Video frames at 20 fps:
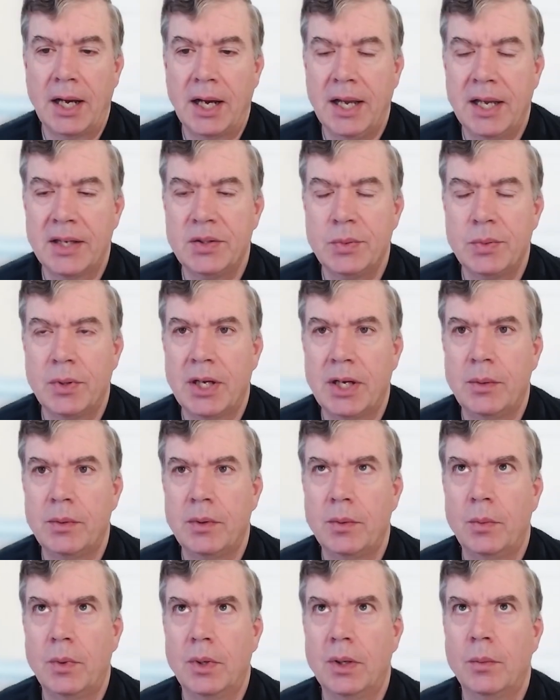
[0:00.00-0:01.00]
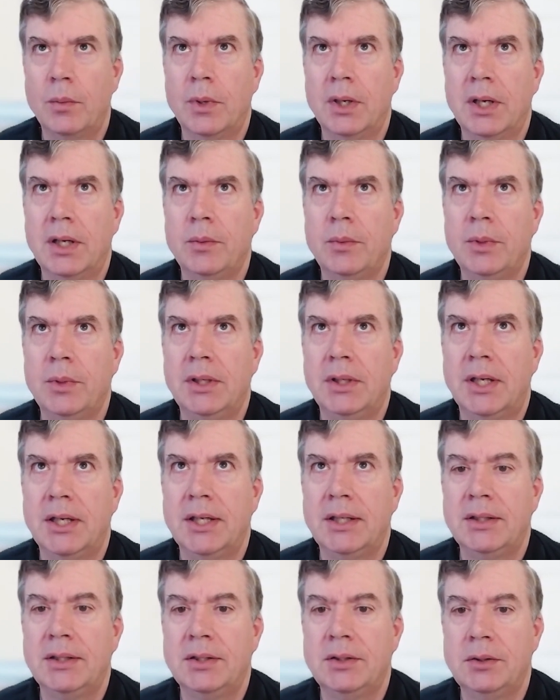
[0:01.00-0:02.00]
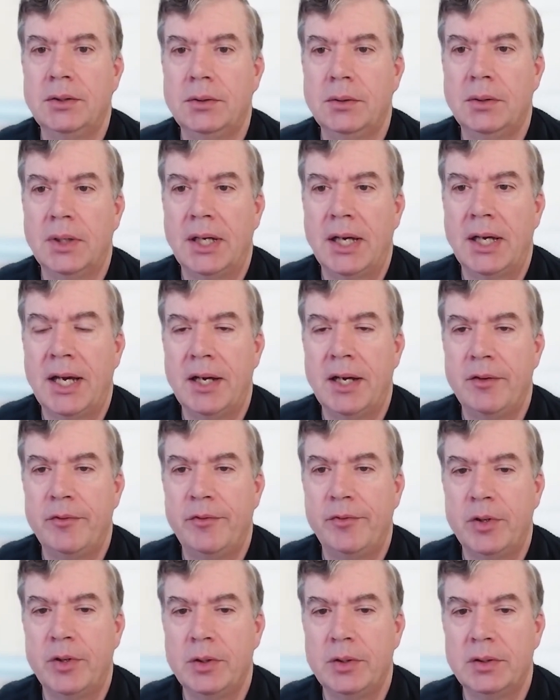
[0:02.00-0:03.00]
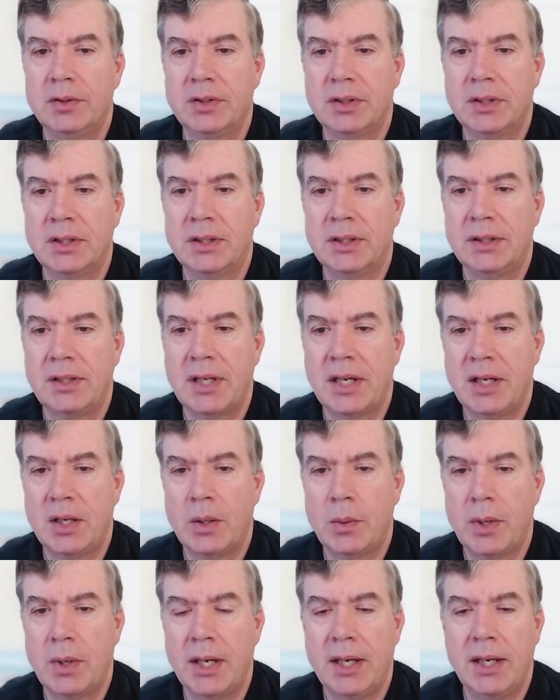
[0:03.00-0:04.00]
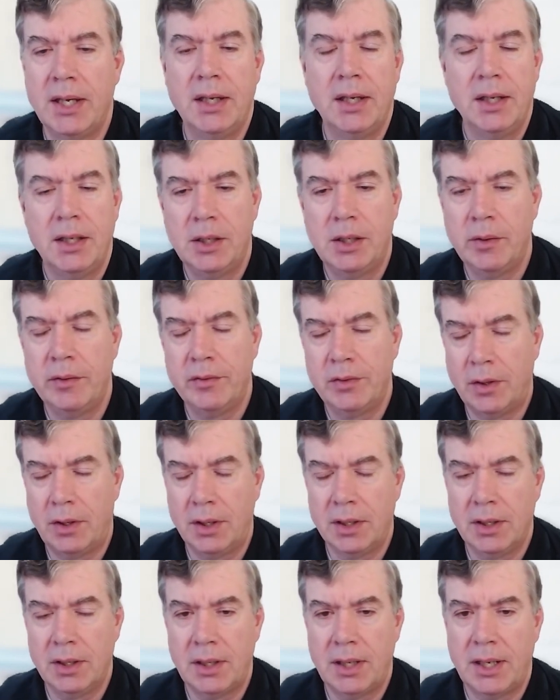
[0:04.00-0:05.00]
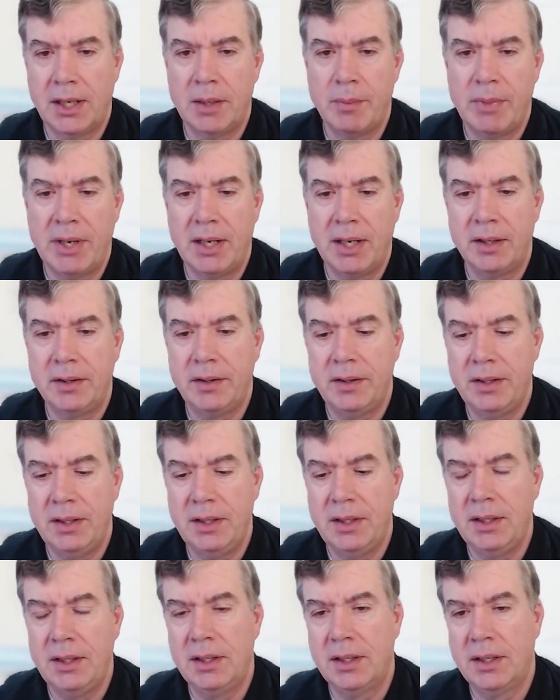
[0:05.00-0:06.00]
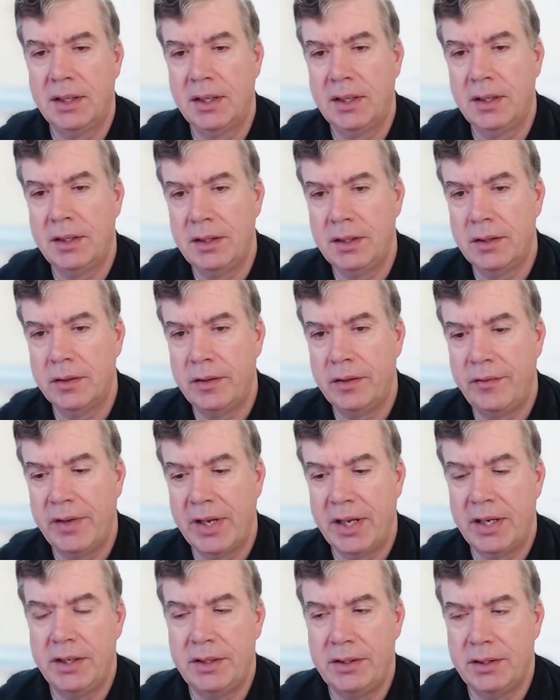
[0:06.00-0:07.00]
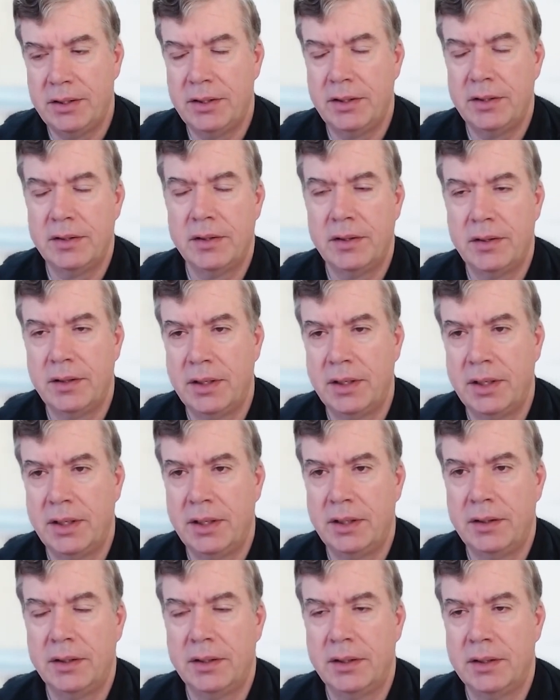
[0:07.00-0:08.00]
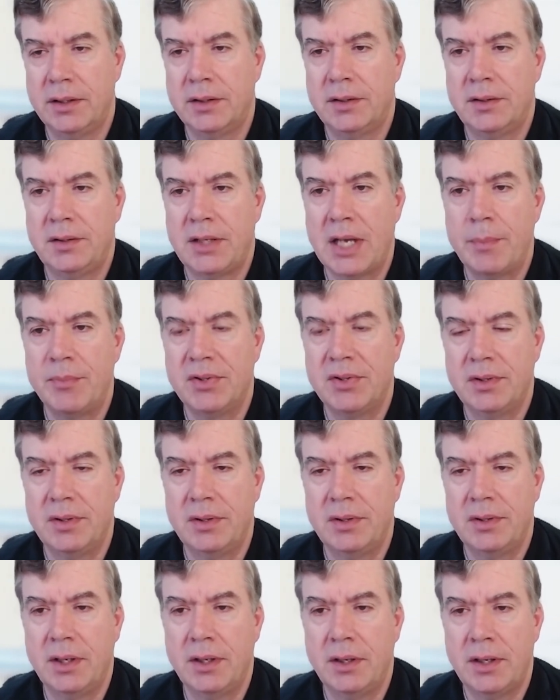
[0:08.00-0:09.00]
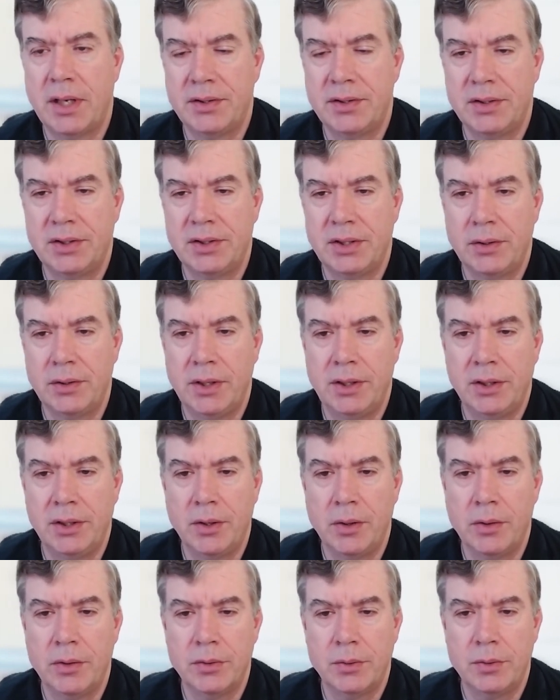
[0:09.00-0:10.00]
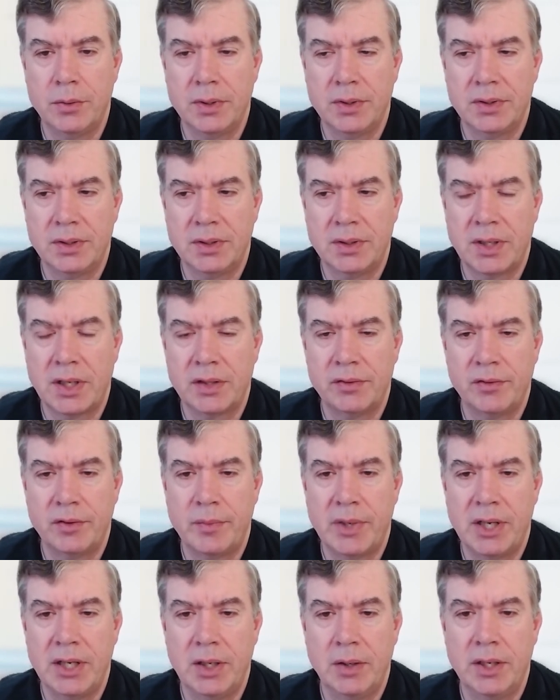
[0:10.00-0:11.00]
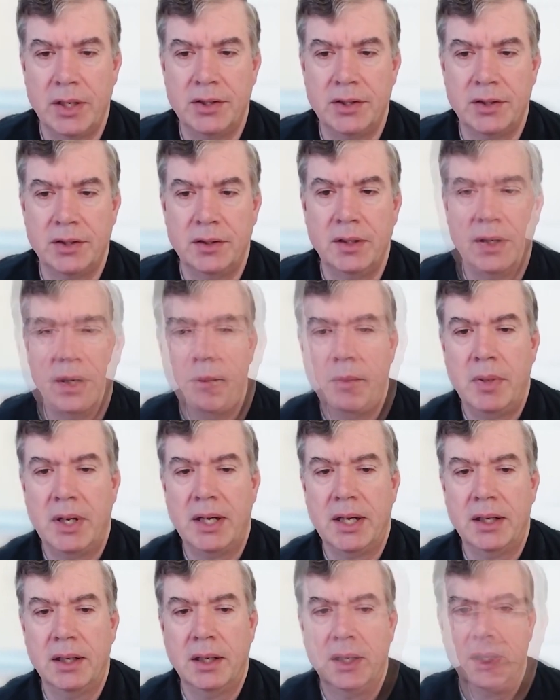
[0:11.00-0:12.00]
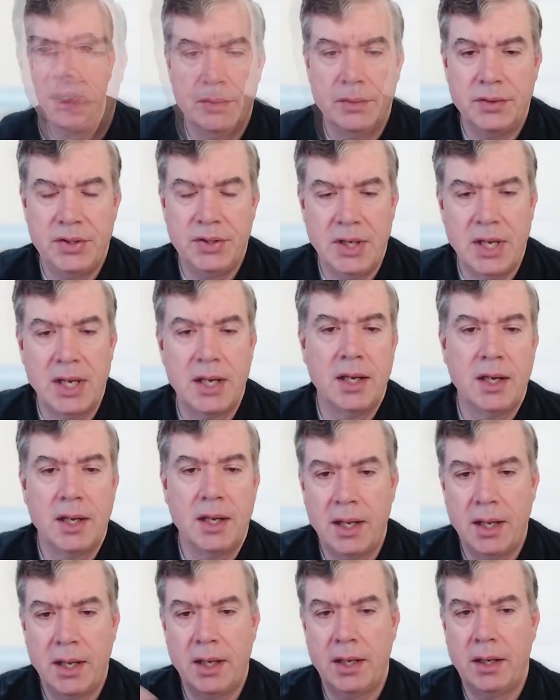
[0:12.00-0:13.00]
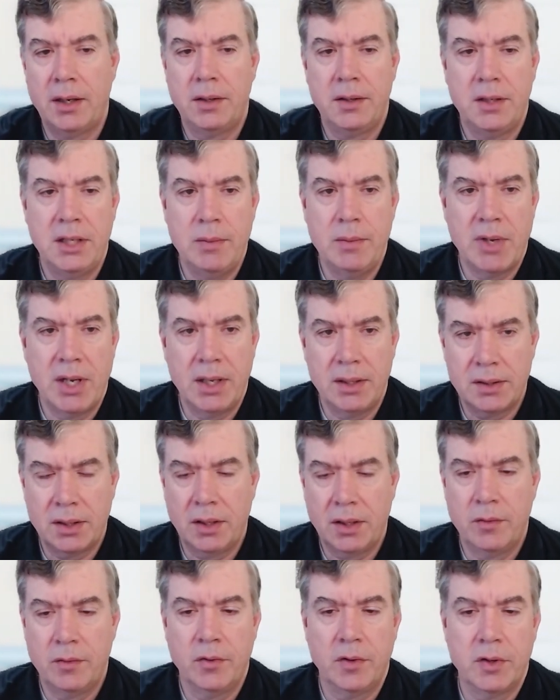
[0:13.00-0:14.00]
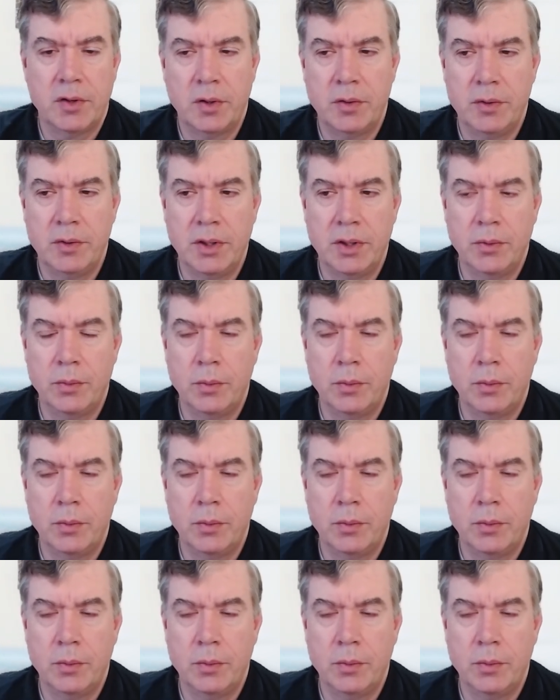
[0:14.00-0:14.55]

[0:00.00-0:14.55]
I guess what I would like to have folks take away, we've talked a lot about the advantages and the steps that are necessary to go through a successful migration. But Ciena and our teammates like Conversion,